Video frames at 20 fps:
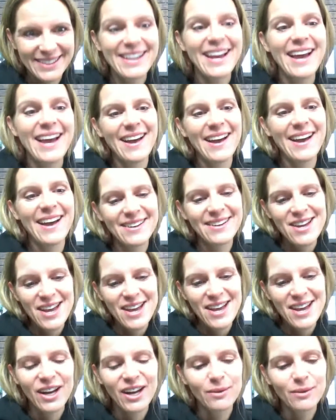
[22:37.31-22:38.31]
Yeah,
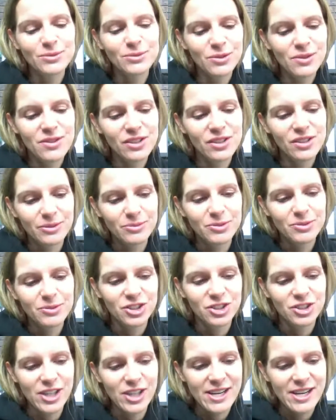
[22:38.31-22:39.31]
it helps with the grip
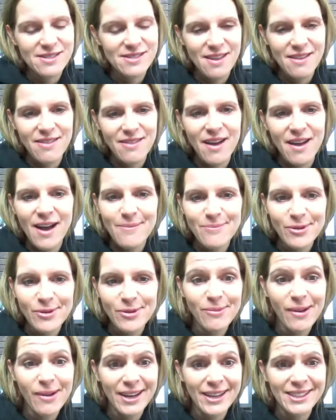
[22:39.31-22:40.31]
strength and the upper
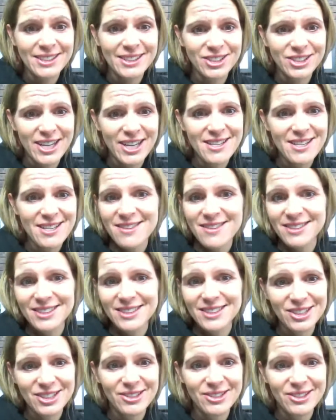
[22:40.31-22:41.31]
body strength
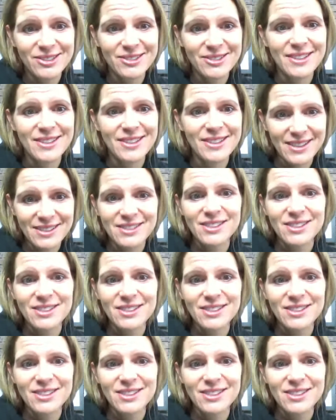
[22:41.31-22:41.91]
too that